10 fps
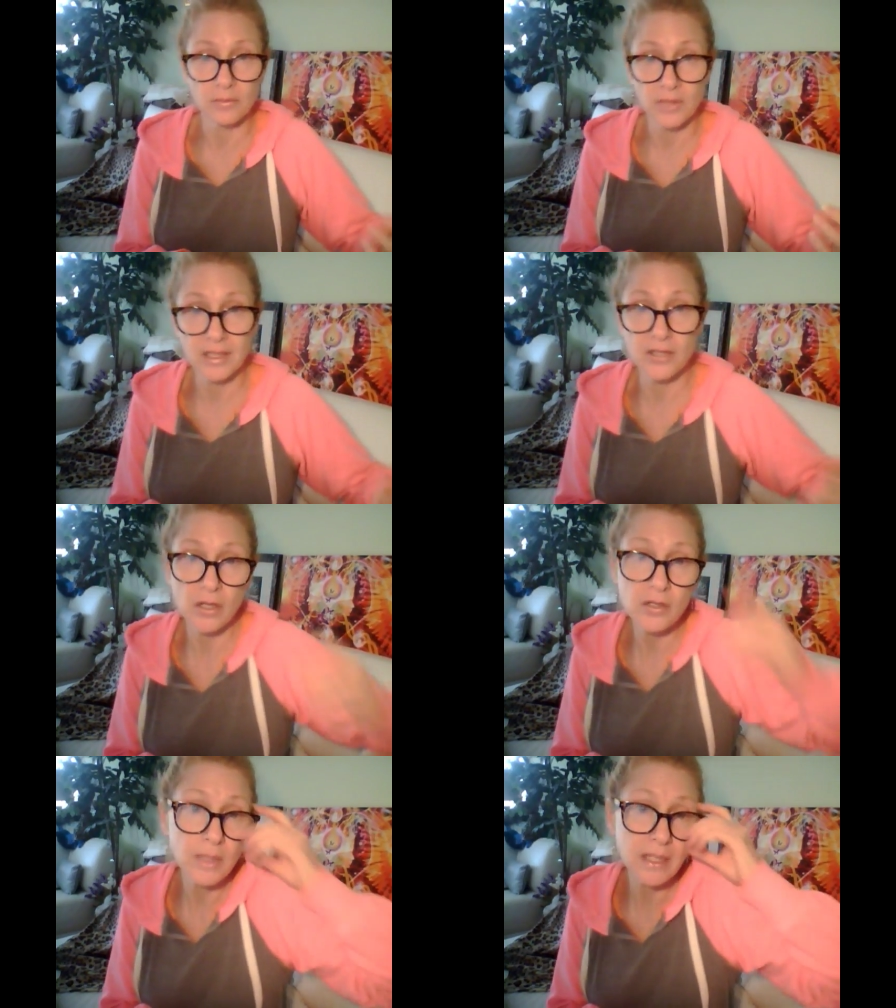When you get
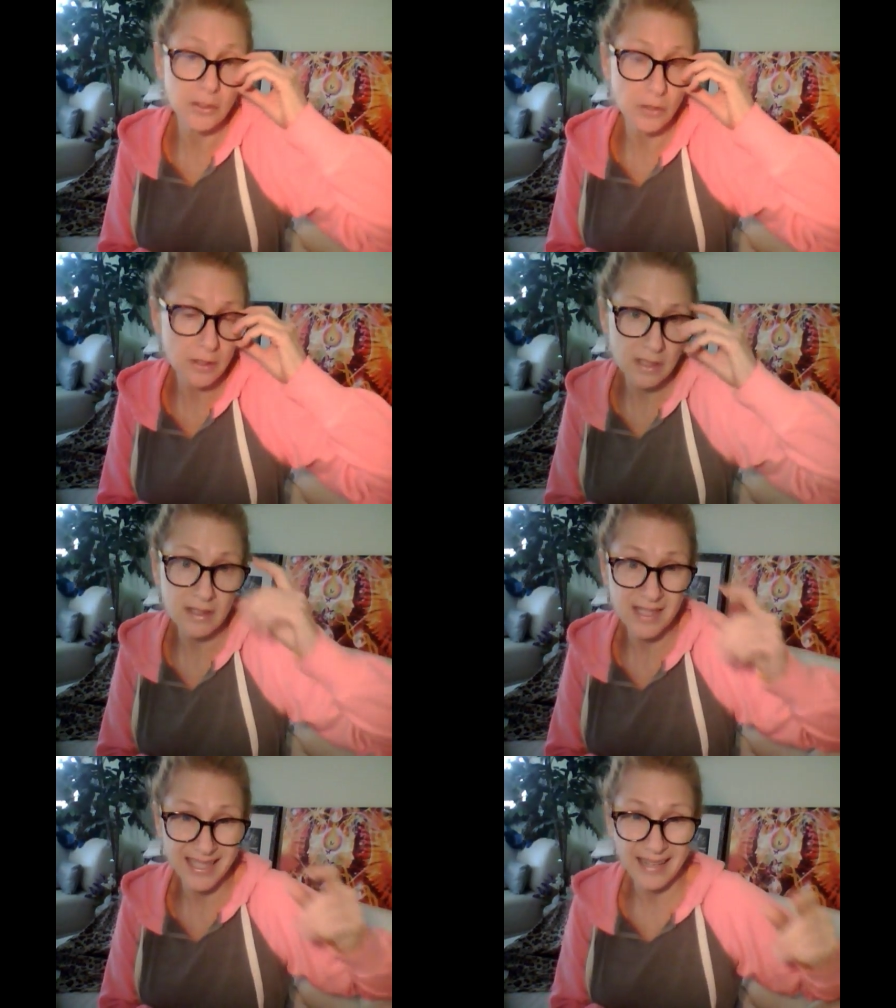judgment and
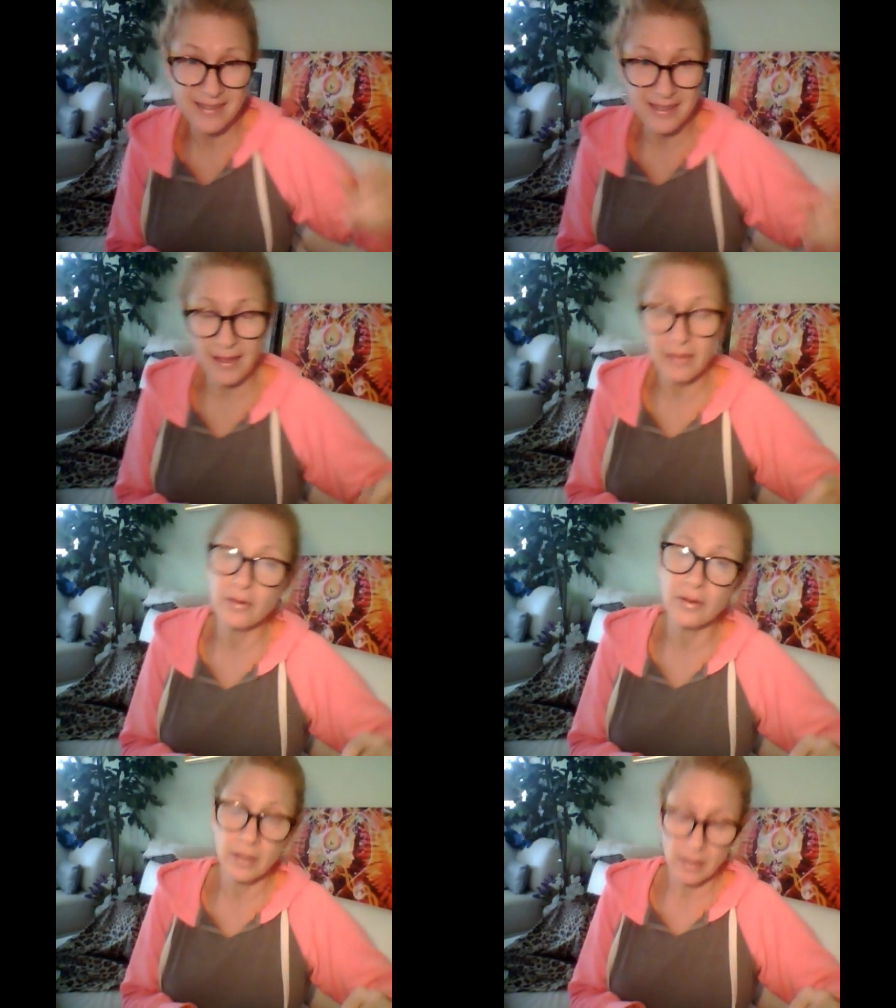justice t
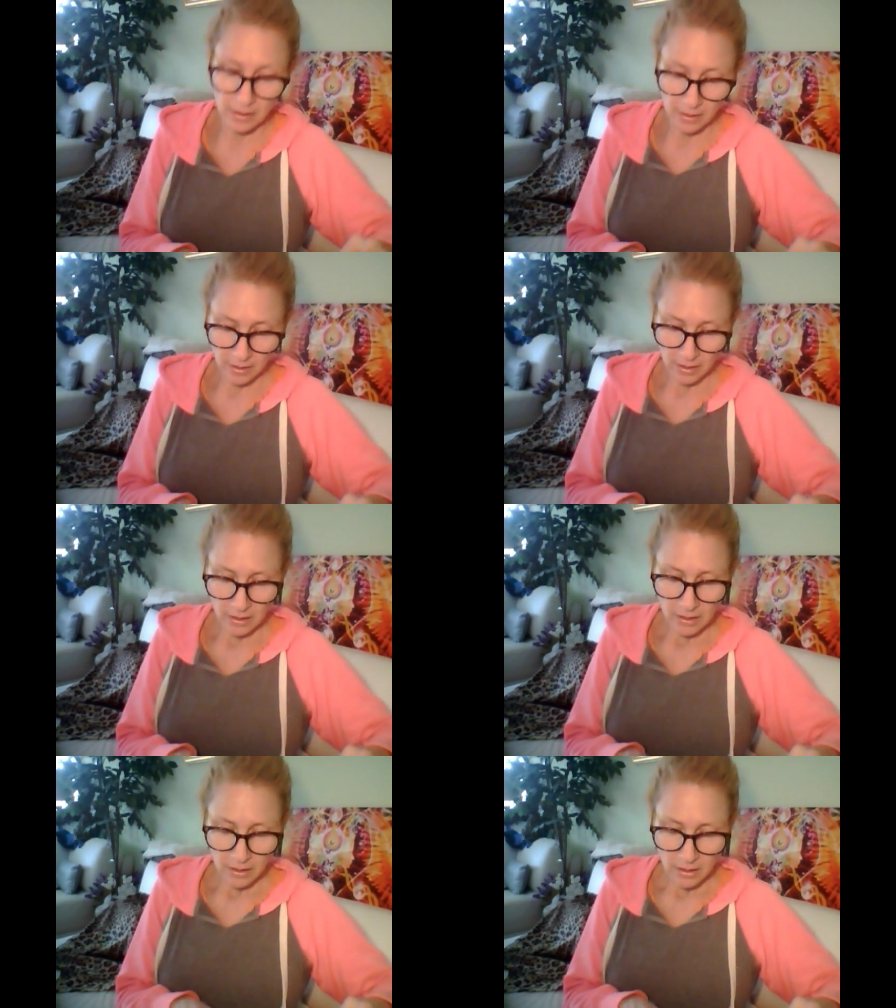together.
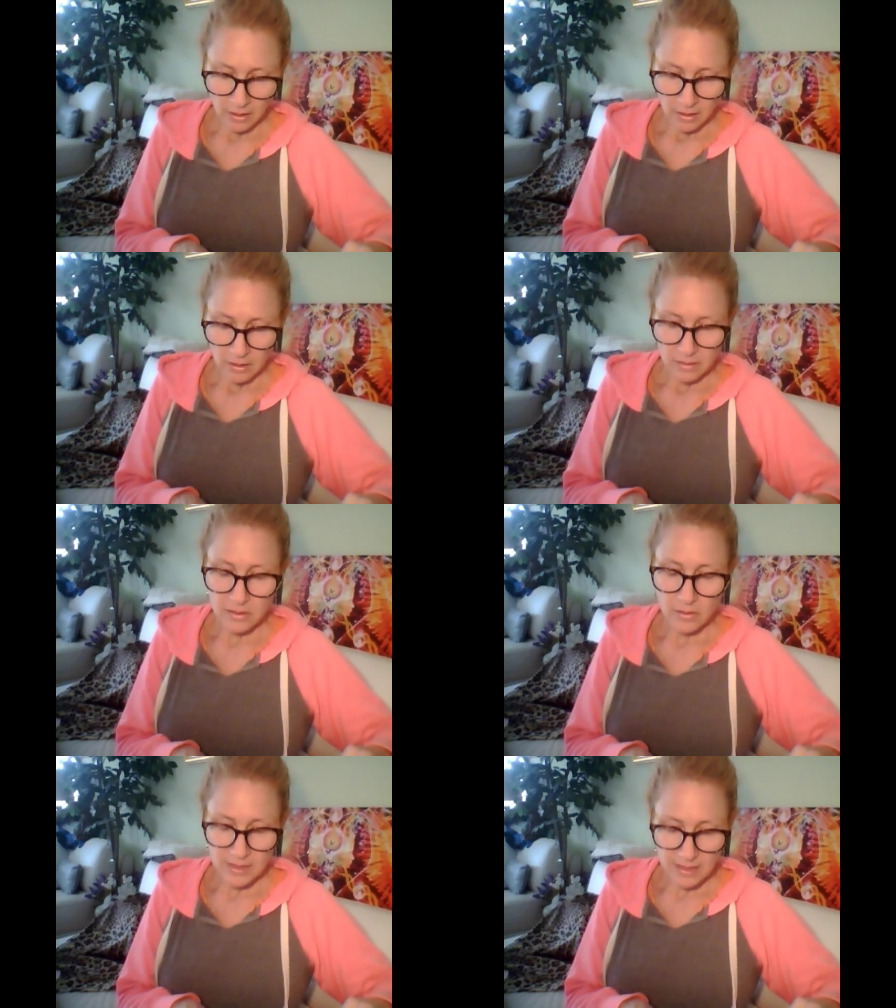
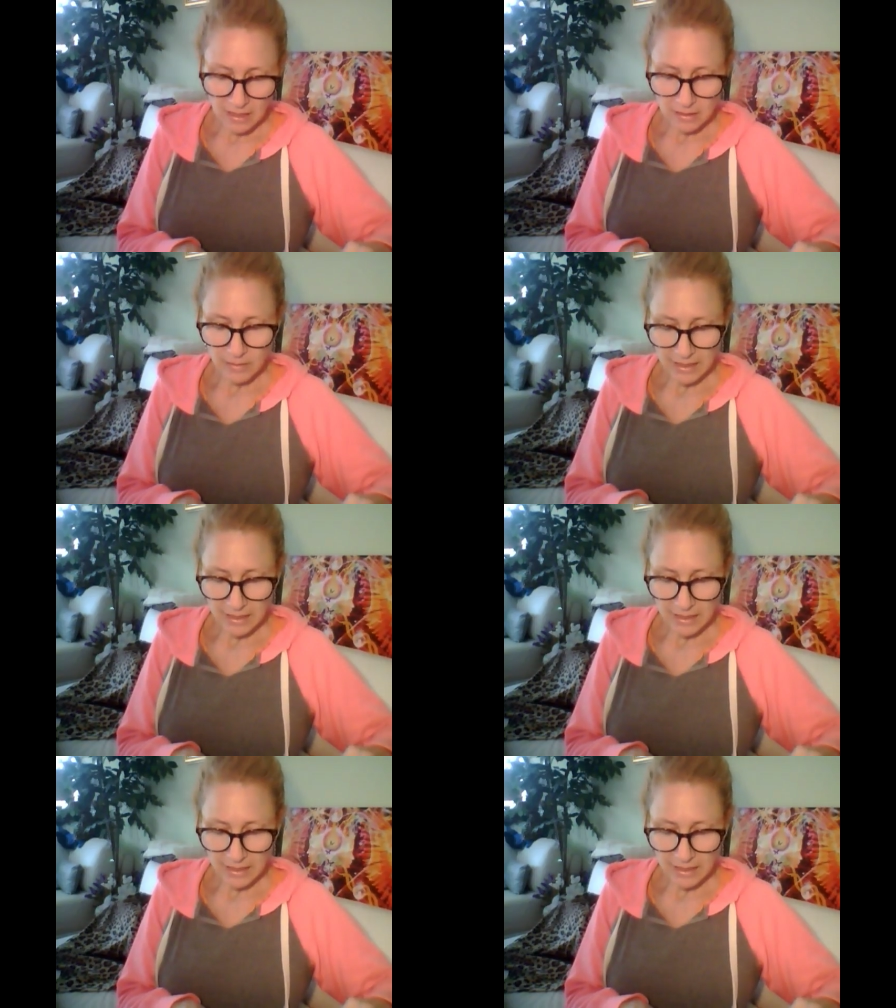So it's time to